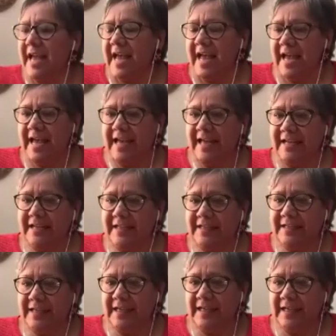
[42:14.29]
And
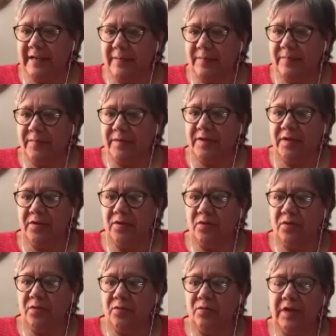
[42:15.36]
you
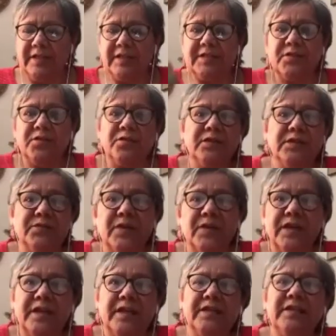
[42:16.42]
know, when the student's
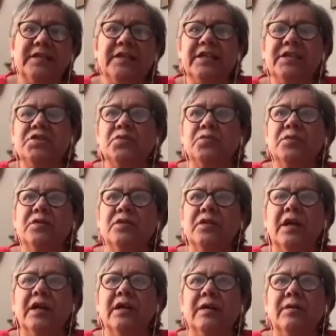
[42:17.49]
ready, the teacher will
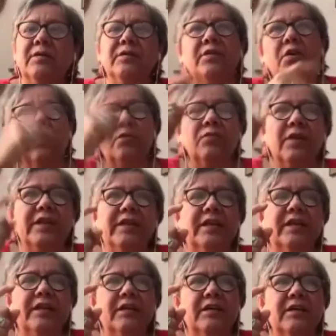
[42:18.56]
will
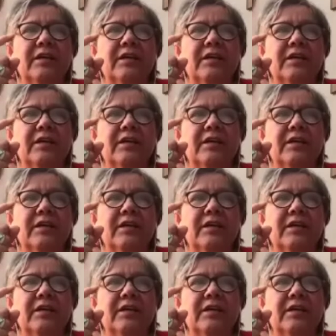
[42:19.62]
appear.